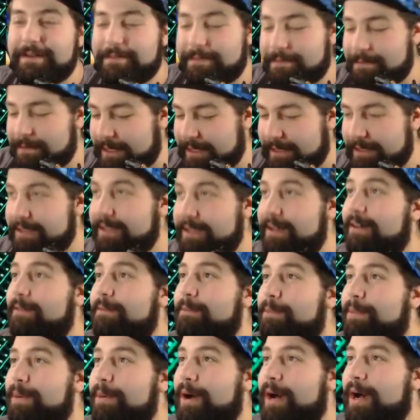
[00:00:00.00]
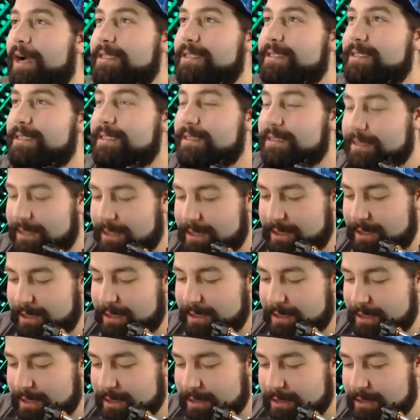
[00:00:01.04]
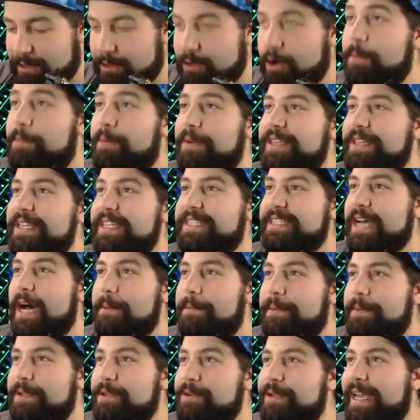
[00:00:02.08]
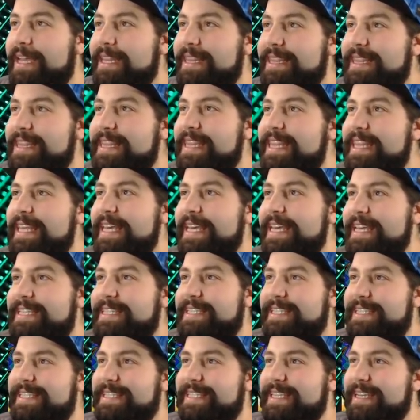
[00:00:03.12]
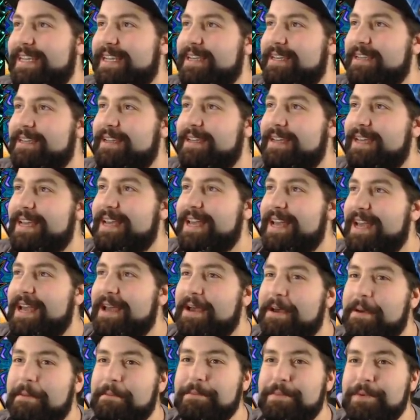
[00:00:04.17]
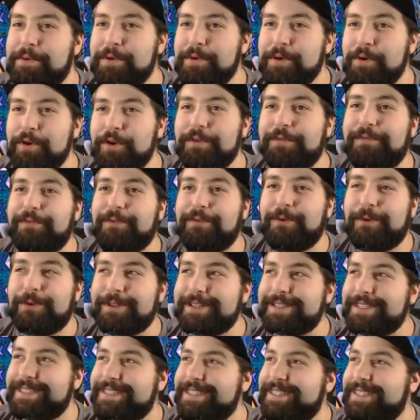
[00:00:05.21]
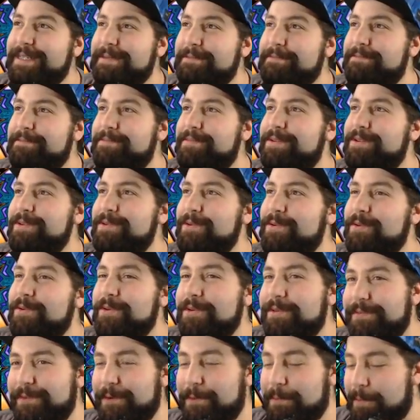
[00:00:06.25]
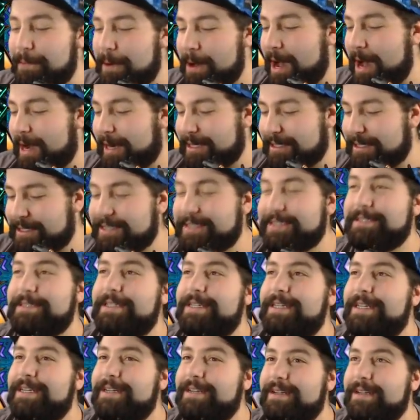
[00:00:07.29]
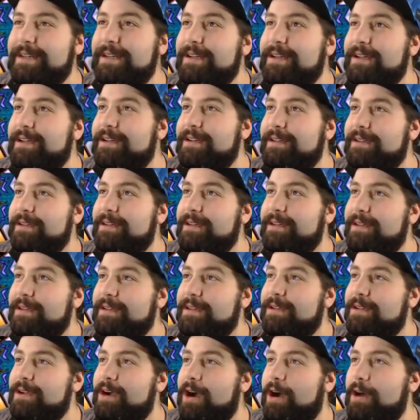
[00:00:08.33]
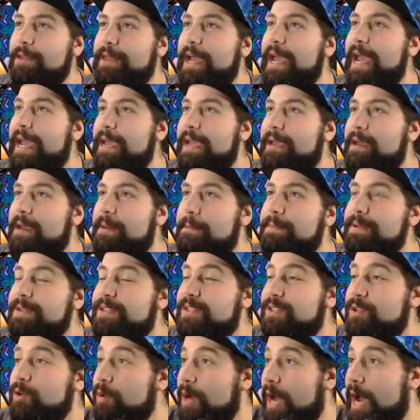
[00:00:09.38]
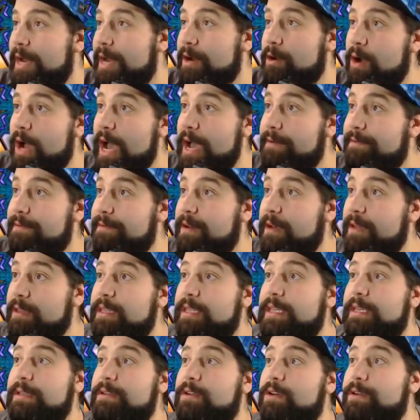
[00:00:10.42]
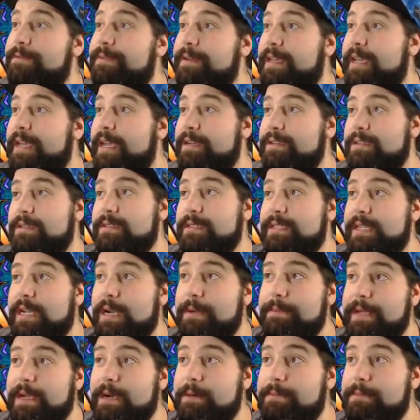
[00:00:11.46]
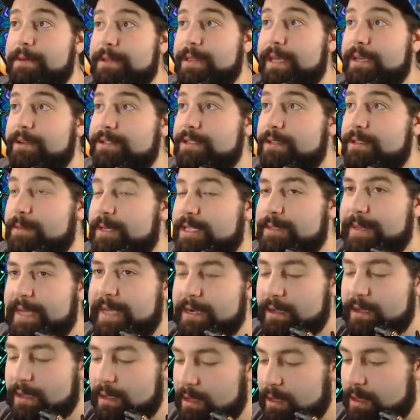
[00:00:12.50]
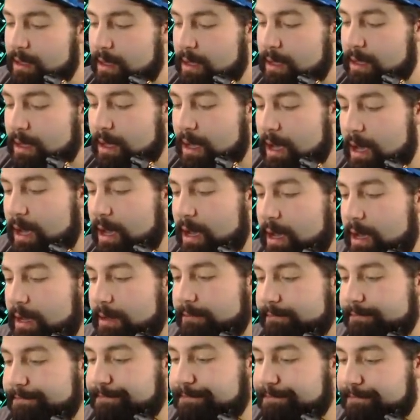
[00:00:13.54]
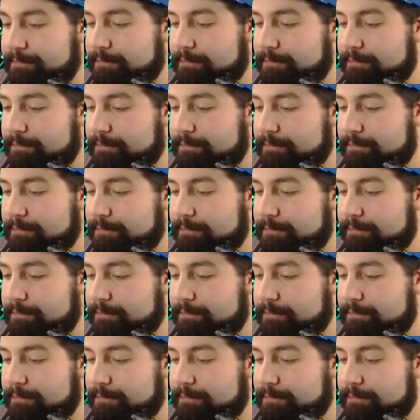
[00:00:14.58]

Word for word: Freaking love boxes. You open this up and you get this beautiful, beautiful box called, hey, Bassoon, I don't have uh, the notifications set up here, but thank you so much, man. Um,